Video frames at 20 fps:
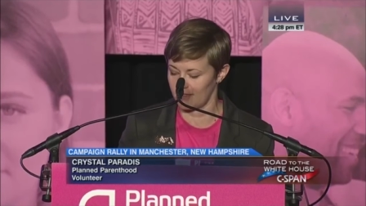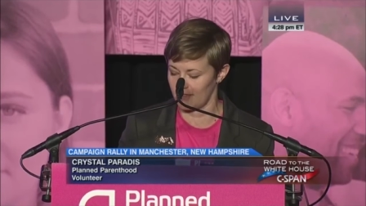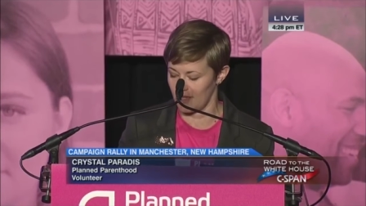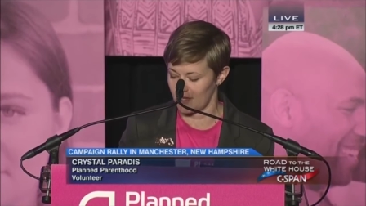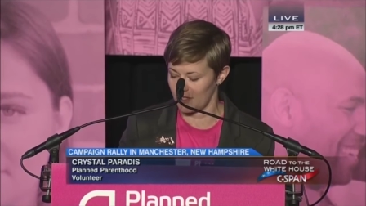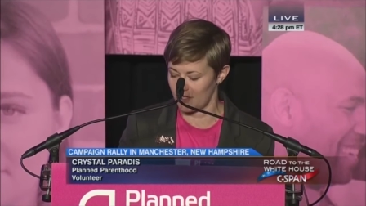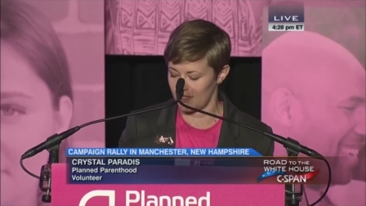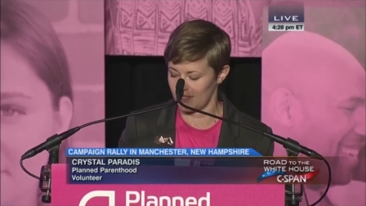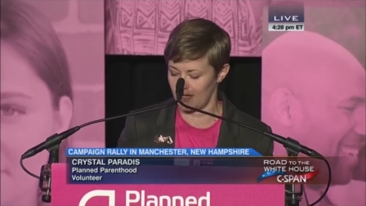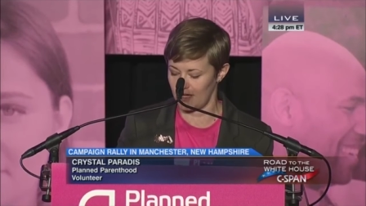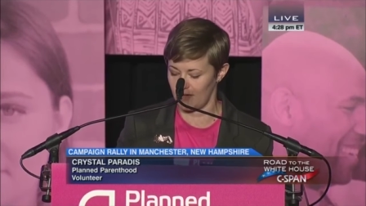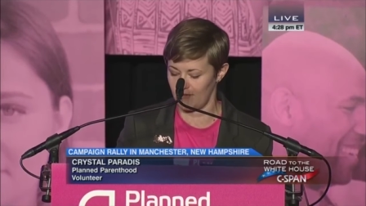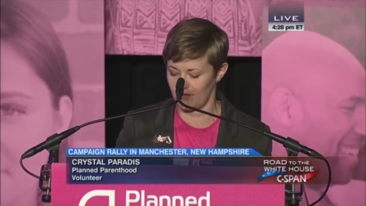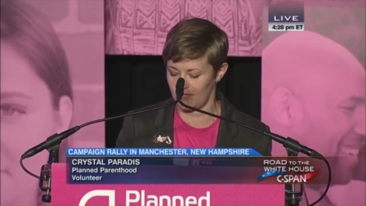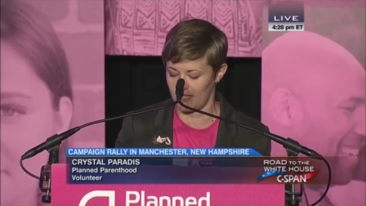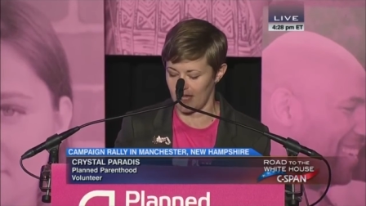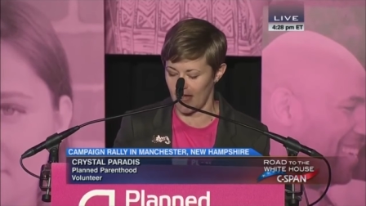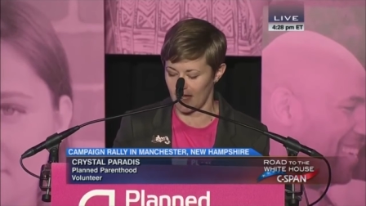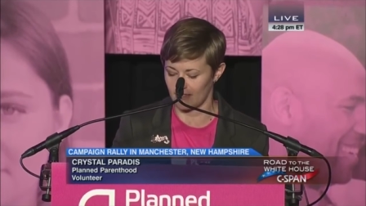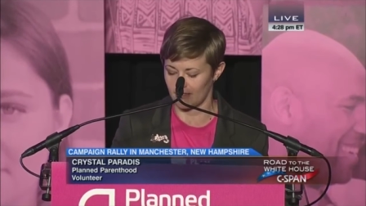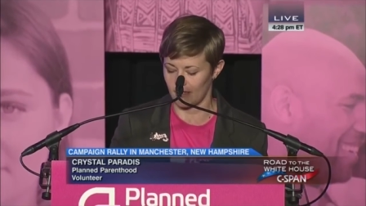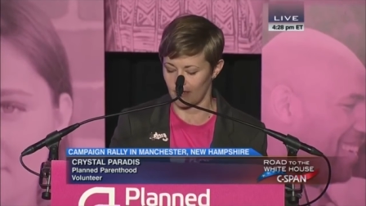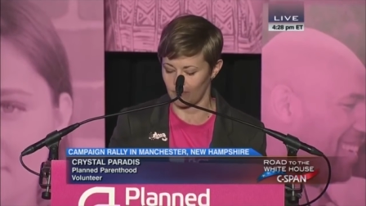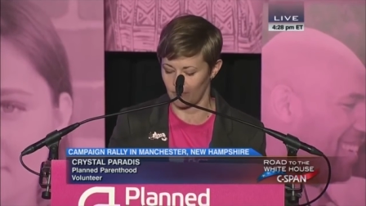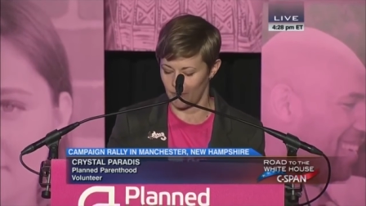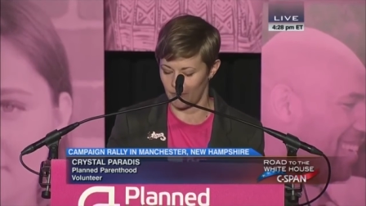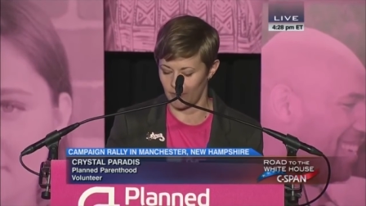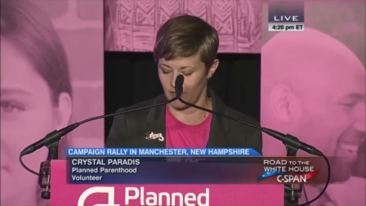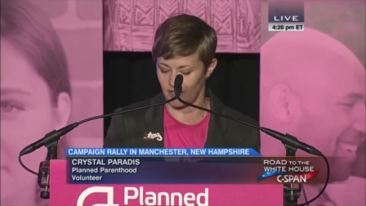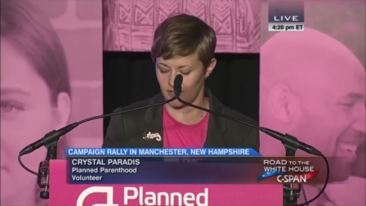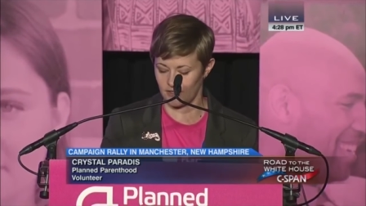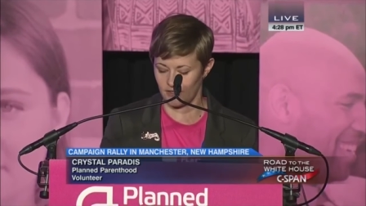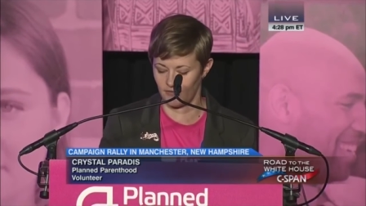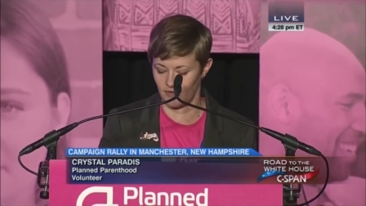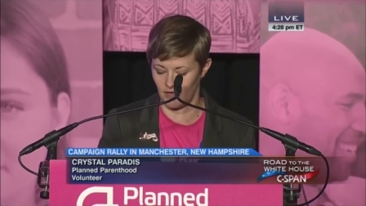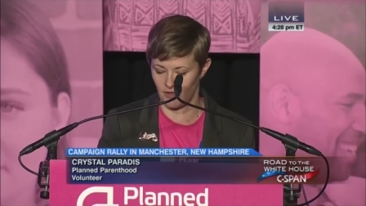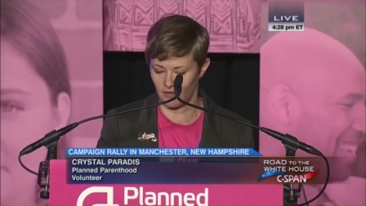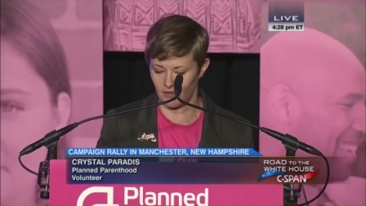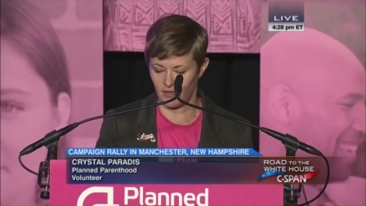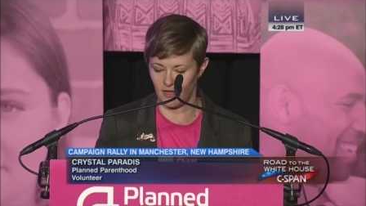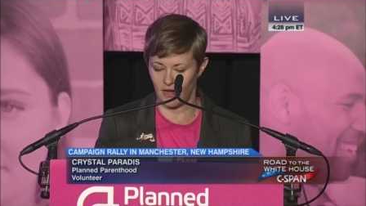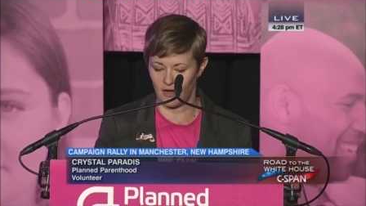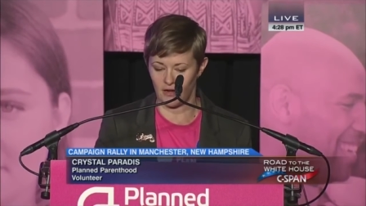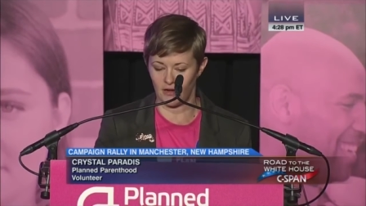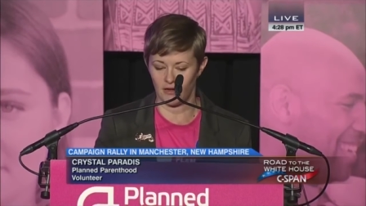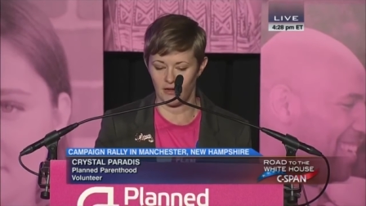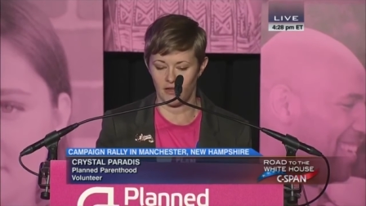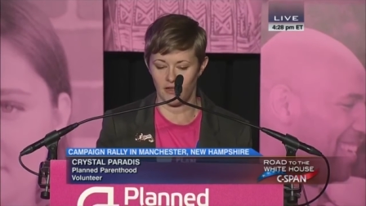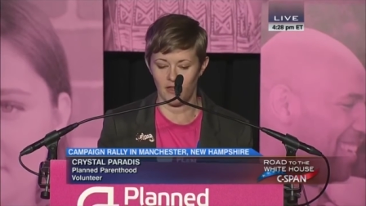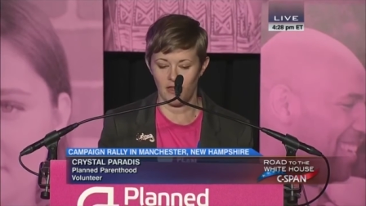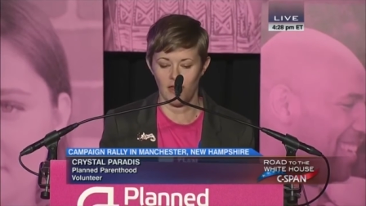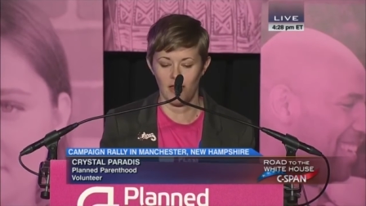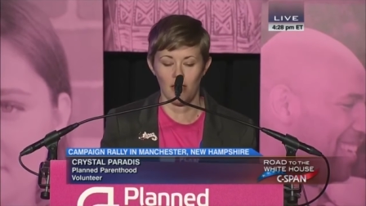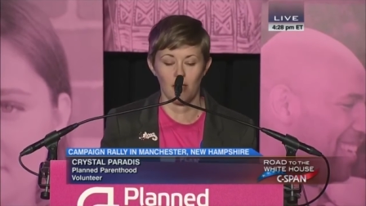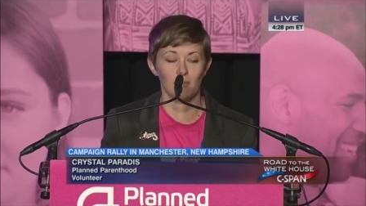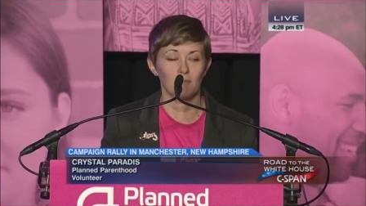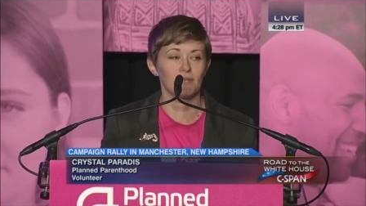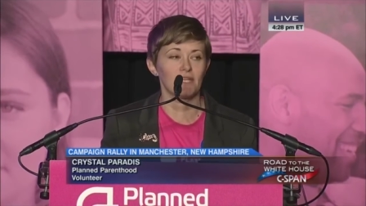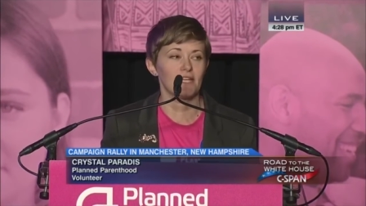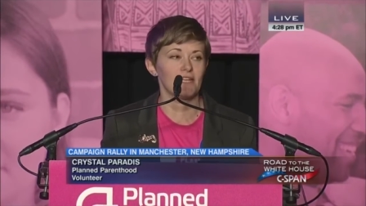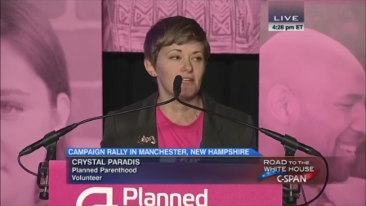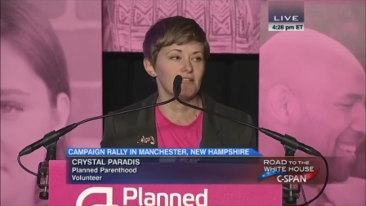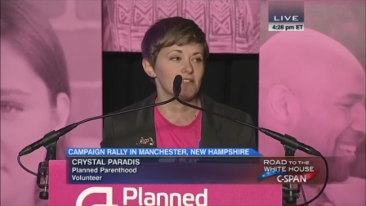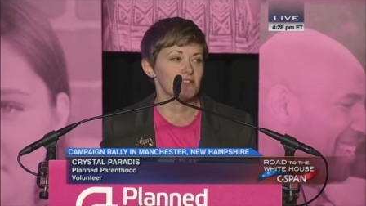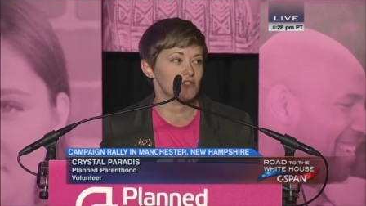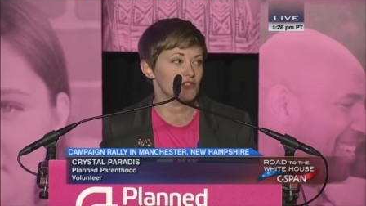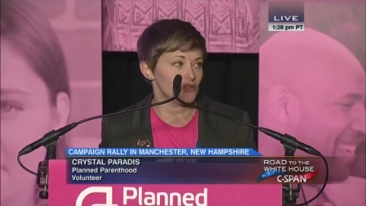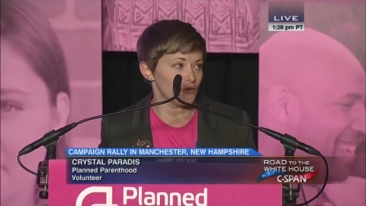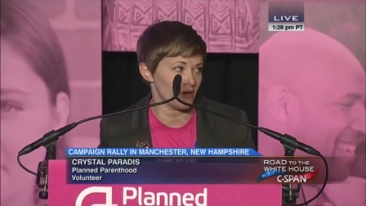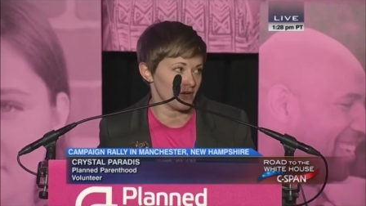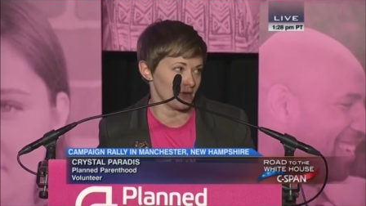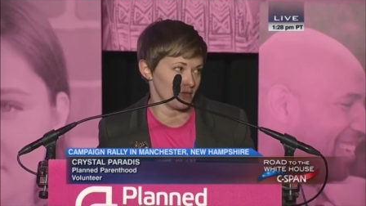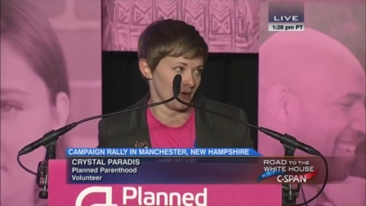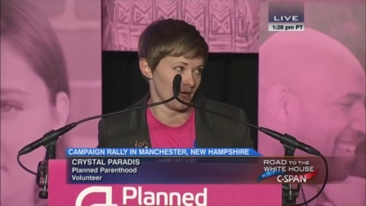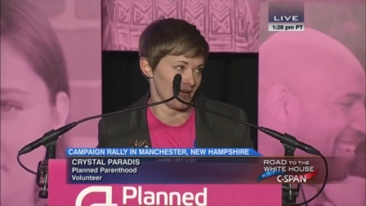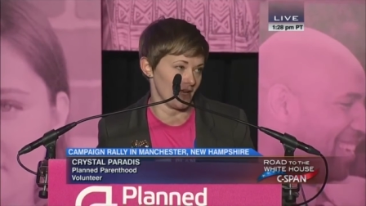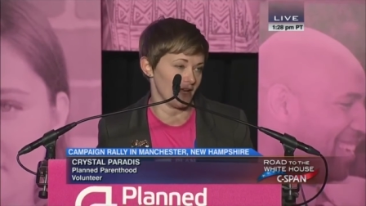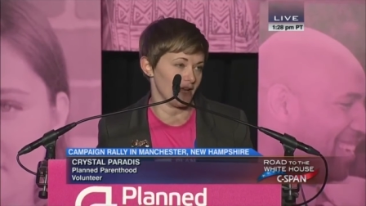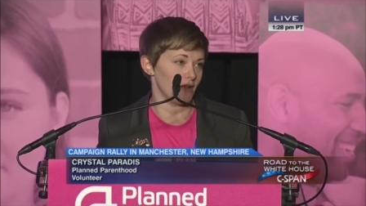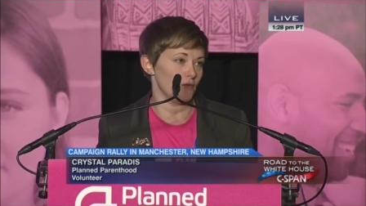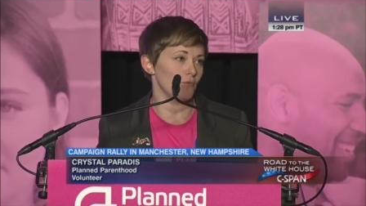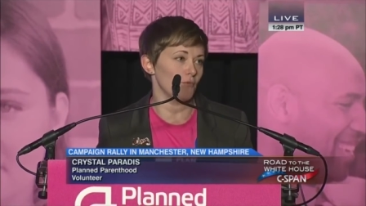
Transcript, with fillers: legislative attacks on reproductive health care. Please join me in